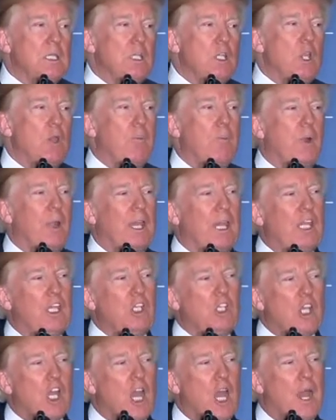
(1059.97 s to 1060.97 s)
You're bringing
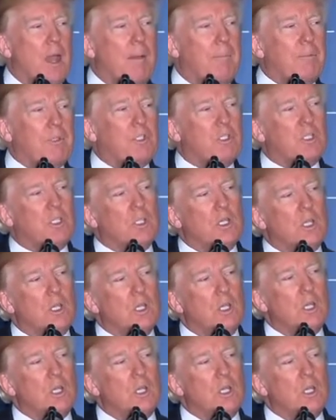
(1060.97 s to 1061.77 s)
jobs